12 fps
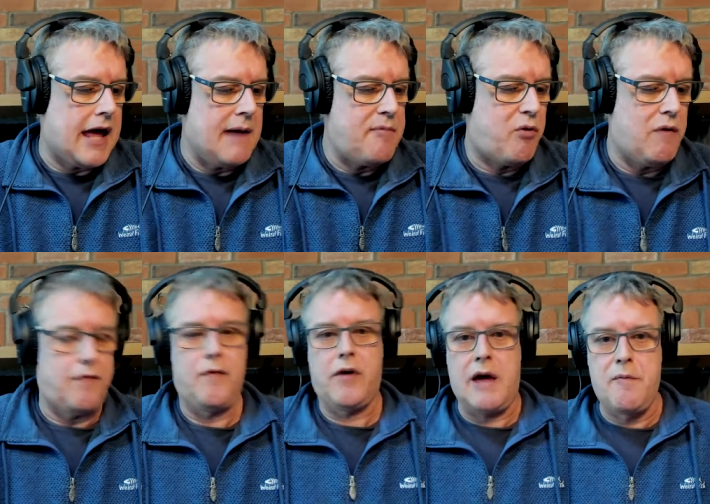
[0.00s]
It comes with
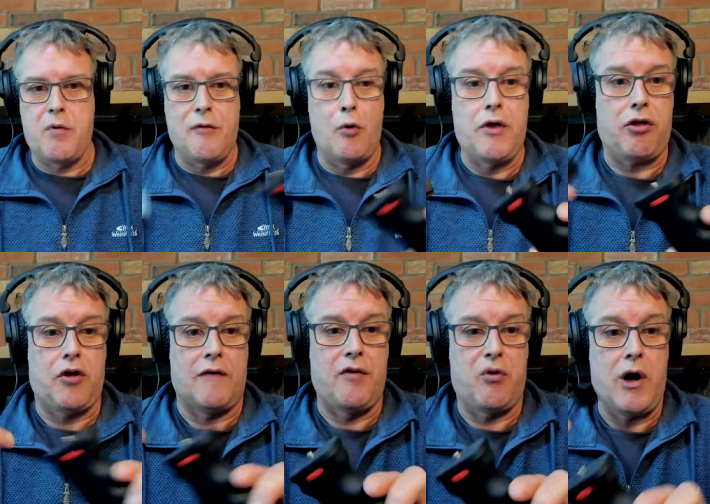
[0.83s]
comes with all this
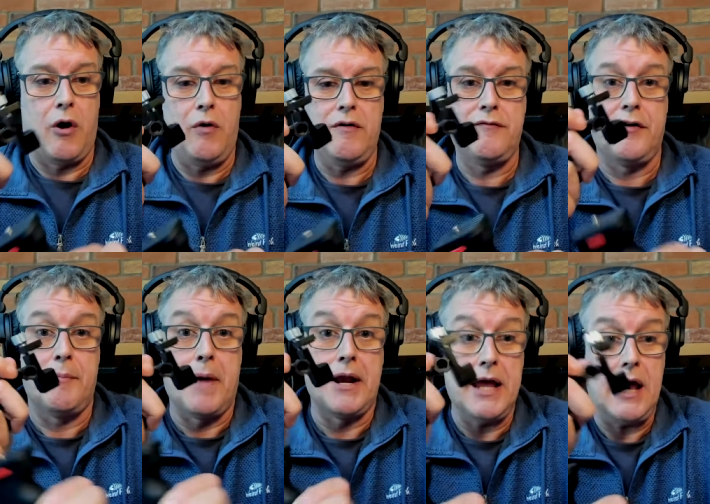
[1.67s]
stuff as well for the
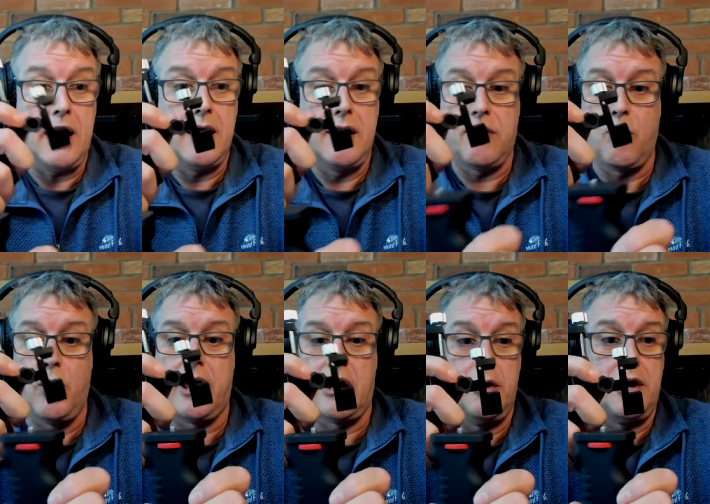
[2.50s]
money. It's all
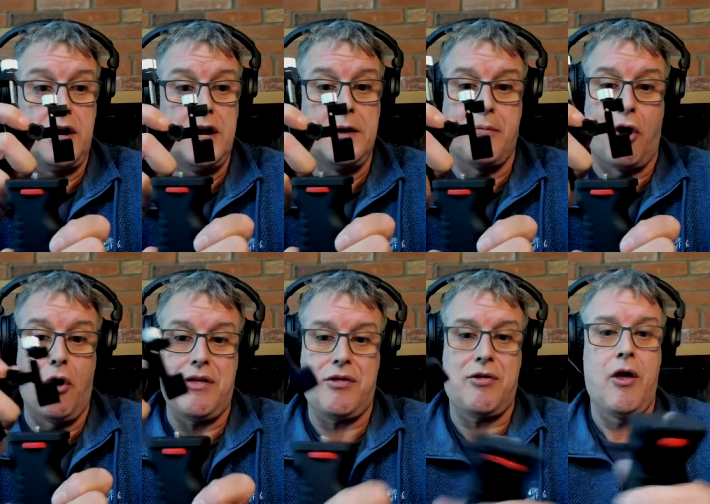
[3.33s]
included yeah. in the
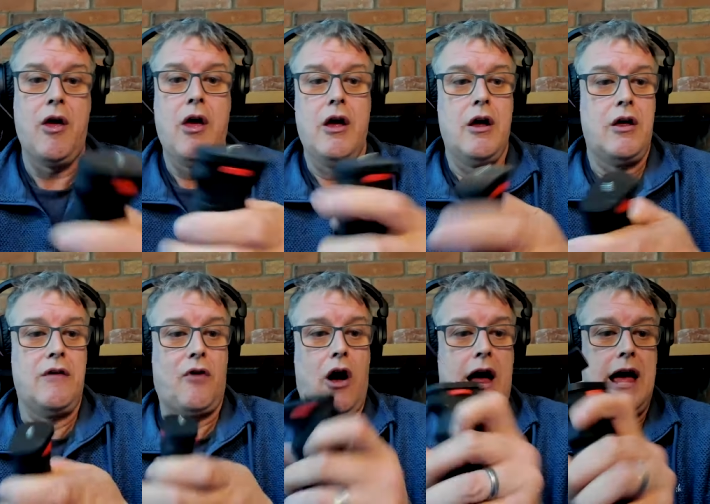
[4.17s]
price.
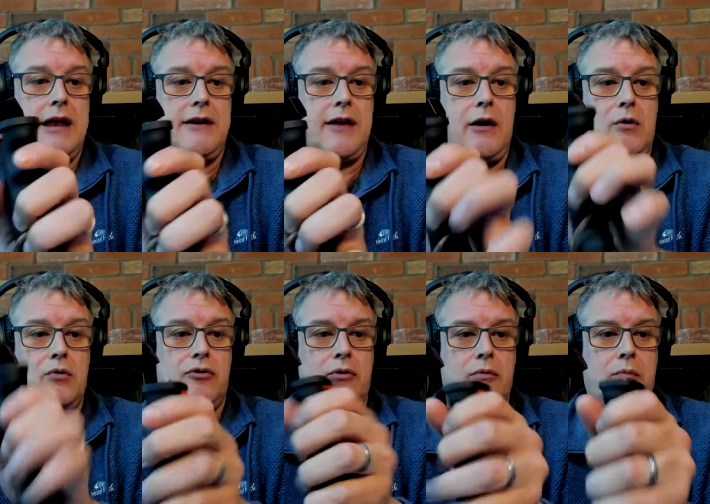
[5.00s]
You've got a
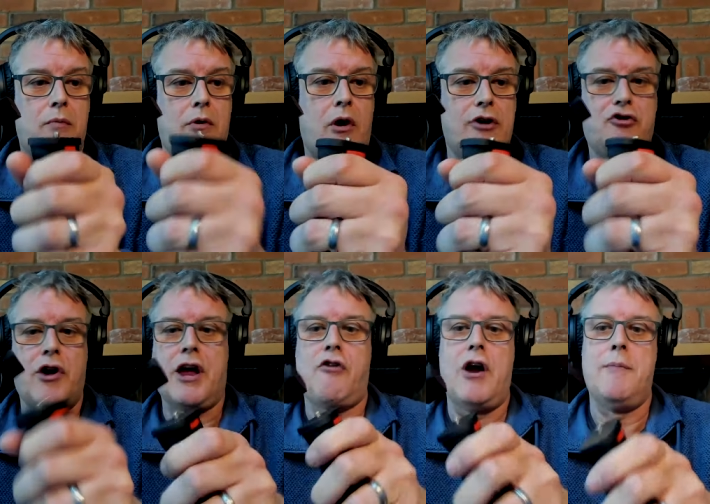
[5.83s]
handheld like
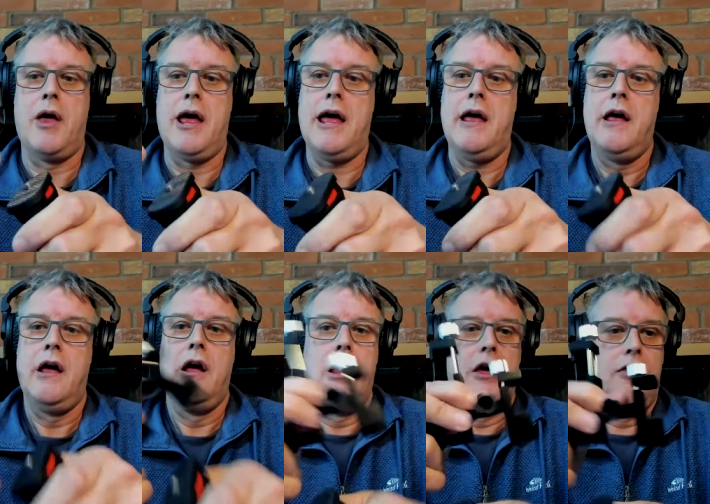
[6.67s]
trigger grip there.
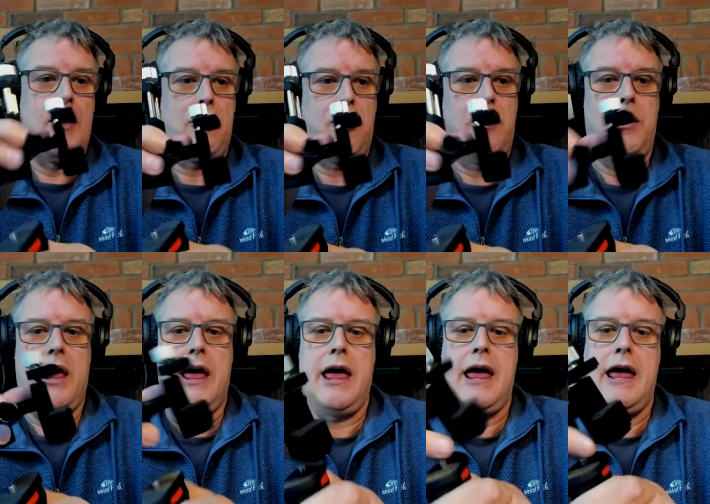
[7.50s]
This
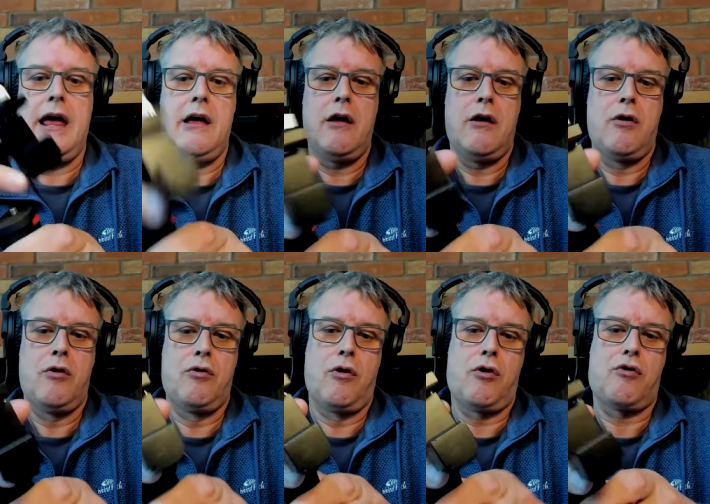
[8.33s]
unit here
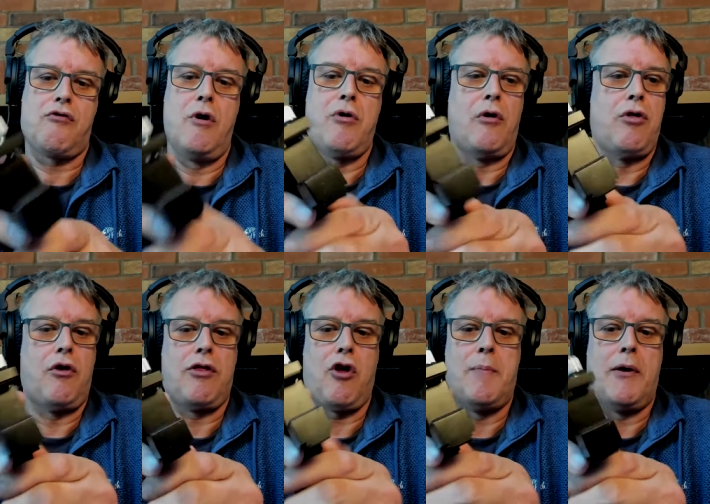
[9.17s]
just screws onto
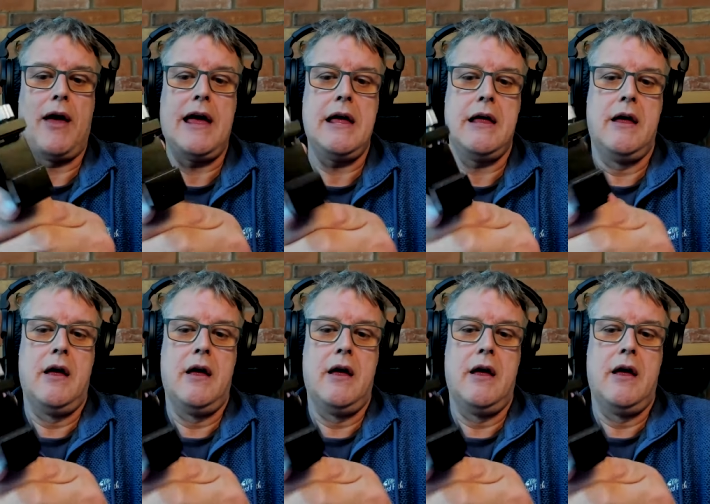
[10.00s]
the top of that.